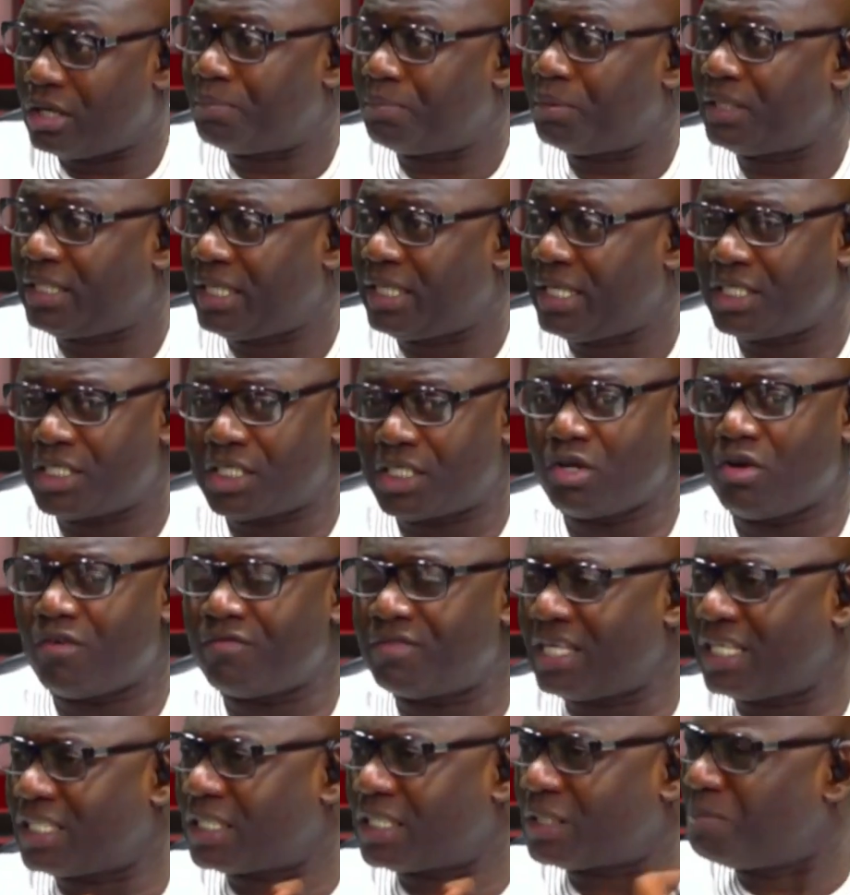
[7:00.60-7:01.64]
reputation
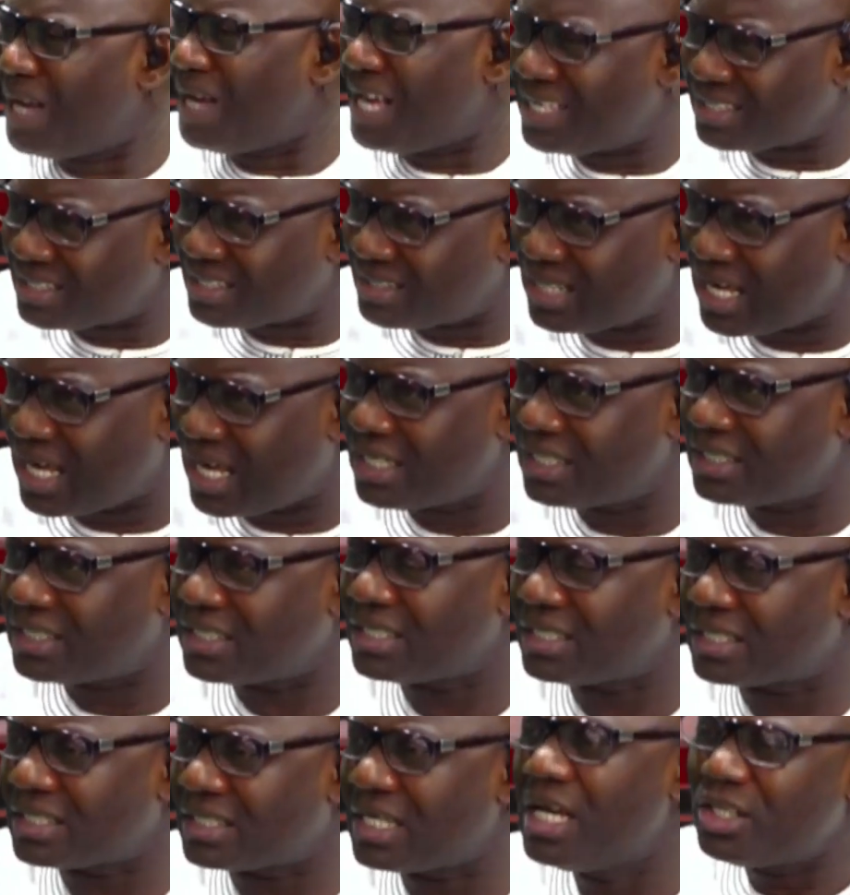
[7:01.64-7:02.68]
of these
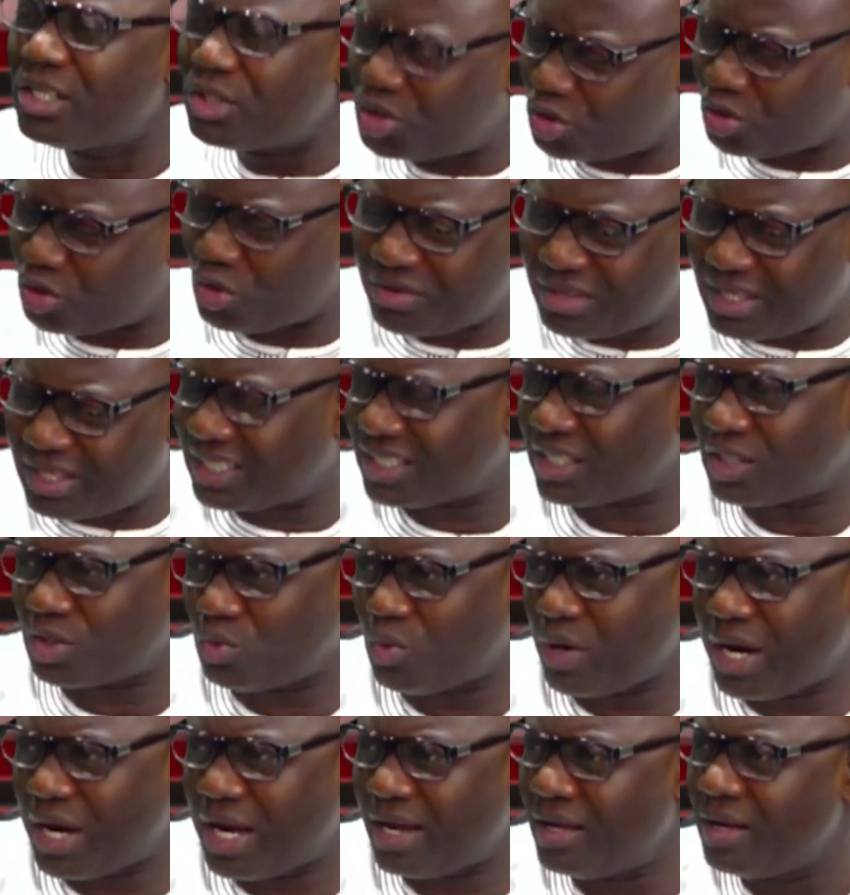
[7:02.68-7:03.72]
personalities. So this is
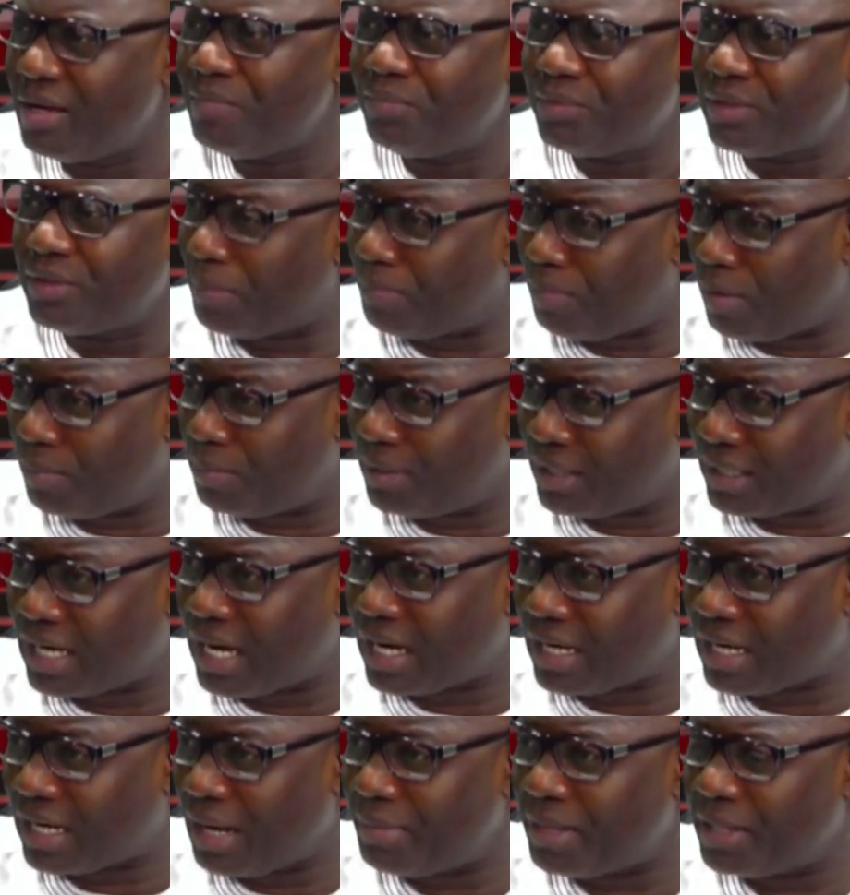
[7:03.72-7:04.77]
where the public
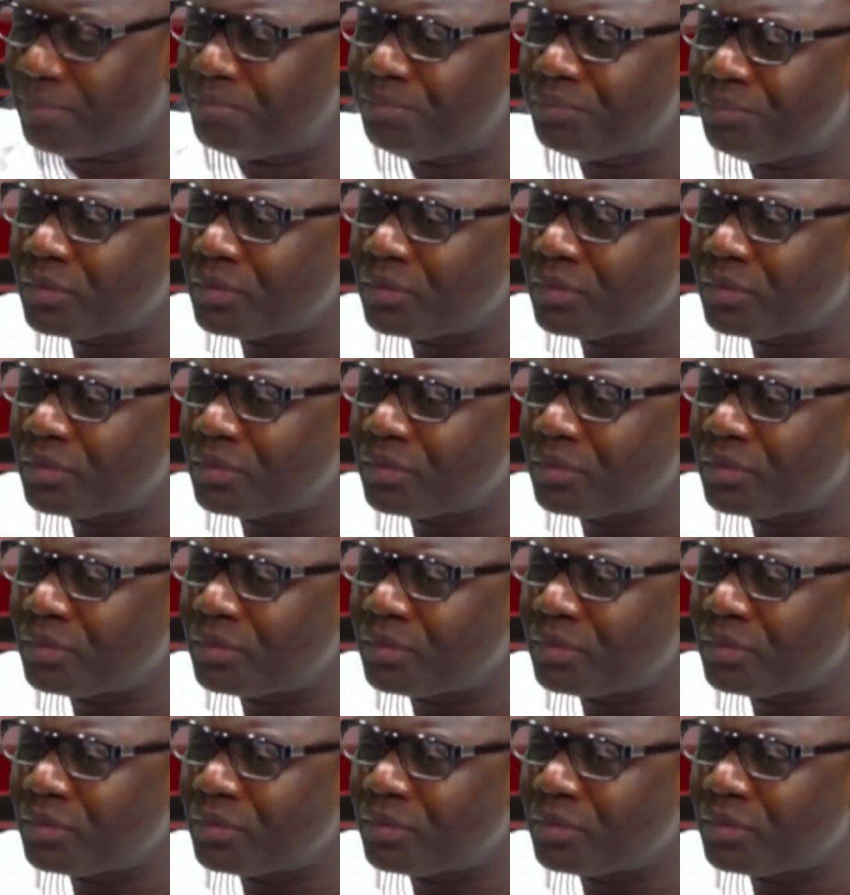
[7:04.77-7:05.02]
are coming.